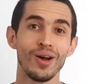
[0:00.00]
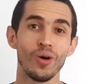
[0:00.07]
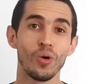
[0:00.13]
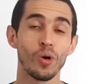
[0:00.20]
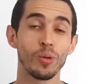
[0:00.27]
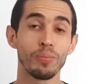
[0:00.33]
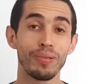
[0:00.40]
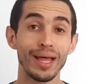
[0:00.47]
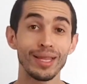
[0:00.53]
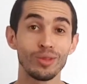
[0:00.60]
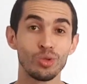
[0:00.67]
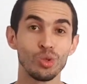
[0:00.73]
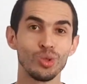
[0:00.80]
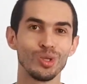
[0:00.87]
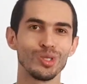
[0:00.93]
or
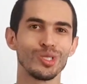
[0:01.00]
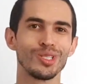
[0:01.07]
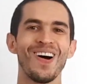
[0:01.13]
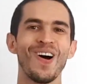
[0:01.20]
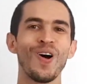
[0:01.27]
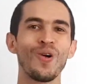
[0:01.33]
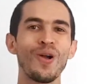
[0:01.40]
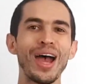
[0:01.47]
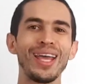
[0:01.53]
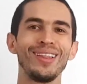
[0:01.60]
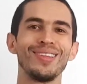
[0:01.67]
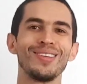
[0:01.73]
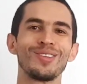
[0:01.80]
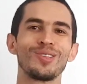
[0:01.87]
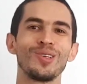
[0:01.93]
plant tours.
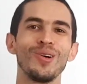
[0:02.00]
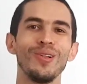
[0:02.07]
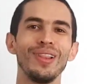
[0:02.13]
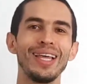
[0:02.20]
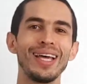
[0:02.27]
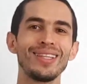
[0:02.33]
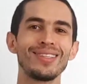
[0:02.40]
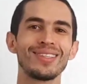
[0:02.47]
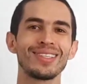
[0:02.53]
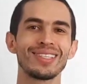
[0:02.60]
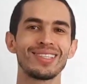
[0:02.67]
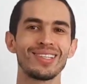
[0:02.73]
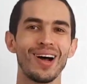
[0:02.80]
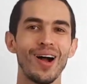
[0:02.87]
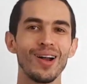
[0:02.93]
Alright, so let's
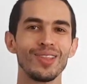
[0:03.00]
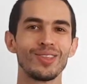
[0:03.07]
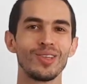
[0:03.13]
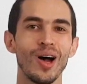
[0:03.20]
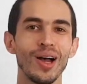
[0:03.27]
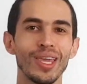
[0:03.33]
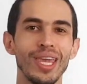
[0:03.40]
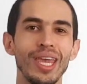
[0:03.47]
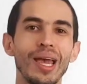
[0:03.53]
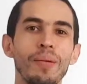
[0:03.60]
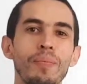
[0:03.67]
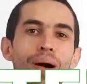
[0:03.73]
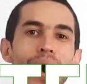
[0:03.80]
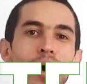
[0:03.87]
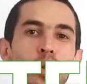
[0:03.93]
start talking
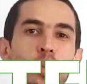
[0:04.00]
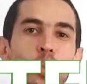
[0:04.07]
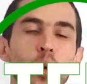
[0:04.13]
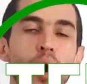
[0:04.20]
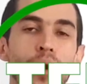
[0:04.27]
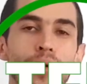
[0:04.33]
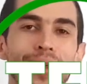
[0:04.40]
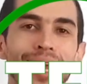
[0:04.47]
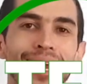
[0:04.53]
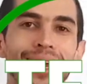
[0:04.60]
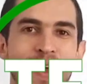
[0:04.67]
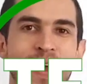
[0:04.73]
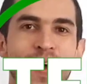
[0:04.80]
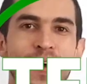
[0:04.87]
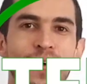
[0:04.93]
about watering.
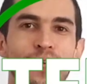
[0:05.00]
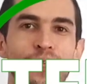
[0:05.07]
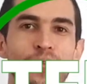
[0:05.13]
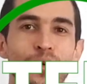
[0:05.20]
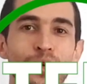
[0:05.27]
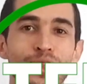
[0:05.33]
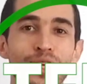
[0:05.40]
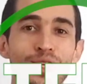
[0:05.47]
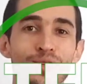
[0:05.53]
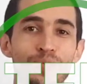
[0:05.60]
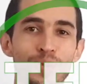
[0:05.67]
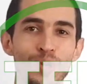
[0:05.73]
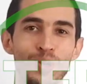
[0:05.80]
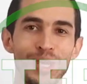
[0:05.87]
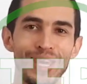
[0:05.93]
For this
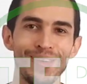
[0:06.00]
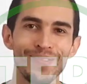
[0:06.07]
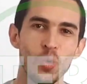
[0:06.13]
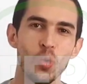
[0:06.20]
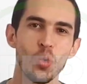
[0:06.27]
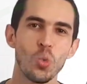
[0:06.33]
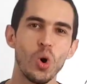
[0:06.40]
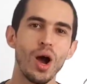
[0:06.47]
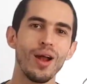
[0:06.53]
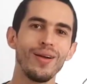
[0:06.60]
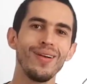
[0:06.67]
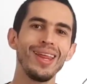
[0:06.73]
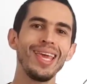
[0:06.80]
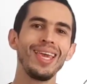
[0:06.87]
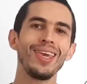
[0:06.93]
beauty,
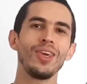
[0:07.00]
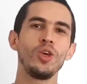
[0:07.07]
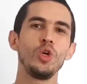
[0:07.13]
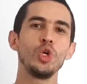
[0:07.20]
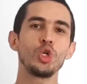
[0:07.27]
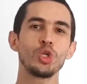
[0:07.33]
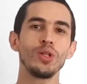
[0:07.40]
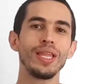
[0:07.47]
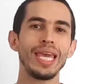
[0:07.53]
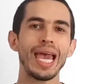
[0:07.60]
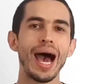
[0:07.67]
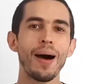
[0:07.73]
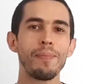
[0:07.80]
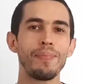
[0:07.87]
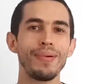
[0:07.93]
watering usually
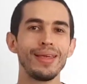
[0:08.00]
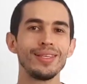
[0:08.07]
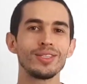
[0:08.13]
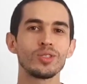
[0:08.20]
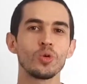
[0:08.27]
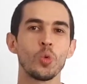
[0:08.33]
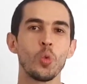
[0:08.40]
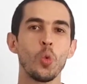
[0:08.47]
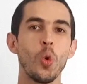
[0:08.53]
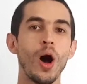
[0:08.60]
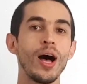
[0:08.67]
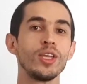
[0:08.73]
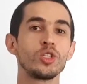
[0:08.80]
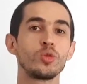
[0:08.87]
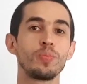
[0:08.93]
happens
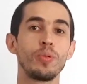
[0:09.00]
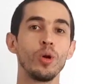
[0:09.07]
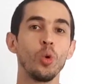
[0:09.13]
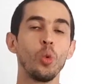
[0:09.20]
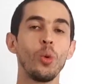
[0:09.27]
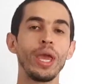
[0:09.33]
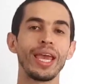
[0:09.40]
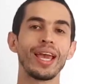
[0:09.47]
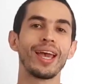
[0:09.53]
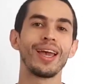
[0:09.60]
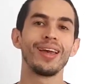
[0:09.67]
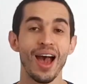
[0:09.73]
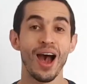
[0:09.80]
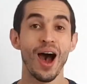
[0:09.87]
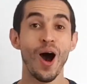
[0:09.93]
once per
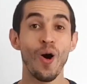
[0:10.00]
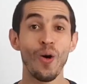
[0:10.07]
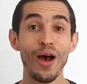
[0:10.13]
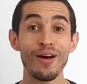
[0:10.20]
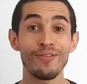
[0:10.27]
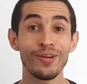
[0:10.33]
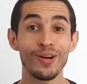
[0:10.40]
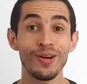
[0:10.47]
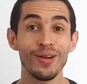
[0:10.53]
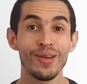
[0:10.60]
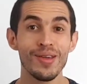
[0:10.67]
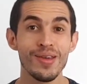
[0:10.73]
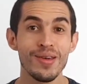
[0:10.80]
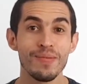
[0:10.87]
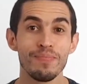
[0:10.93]
week. However,
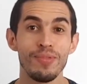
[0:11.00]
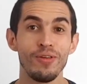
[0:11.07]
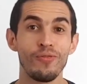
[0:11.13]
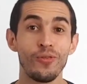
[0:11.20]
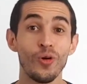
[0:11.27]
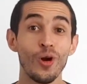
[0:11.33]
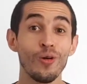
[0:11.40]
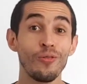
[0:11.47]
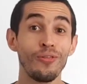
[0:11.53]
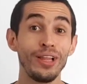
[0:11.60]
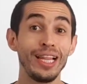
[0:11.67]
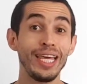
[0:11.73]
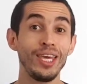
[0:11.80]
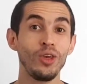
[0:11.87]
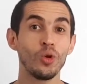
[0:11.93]
before
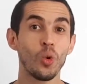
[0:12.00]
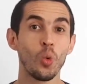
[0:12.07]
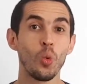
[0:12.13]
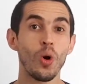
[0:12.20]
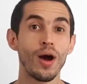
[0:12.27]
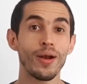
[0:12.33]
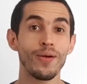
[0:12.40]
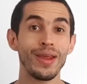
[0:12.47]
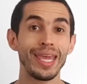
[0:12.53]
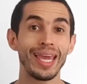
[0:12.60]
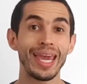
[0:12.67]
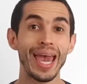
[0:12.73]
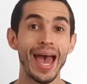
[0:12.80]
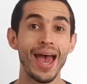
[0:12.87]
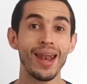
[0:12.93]
filling your watering
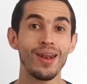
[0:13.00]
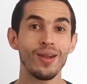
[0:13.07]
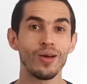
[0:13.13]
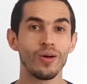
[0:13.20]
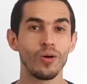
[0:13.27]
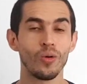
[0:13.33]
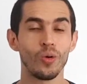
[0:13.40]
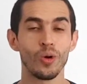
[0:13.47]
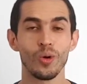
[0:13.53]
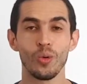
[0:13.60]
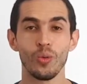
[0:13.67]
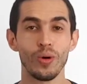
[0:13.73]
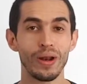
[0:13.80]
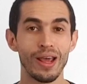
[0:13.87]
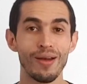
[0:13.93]
can or
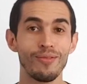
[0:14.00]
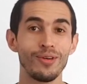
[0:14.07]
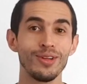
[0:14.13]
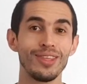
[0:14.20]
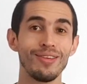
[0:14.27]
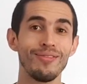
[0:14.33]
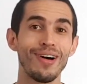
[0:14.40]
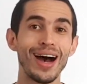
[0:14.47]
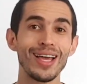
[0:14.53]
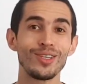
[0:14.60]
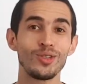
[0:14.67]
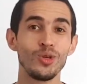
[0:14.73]
whatever device you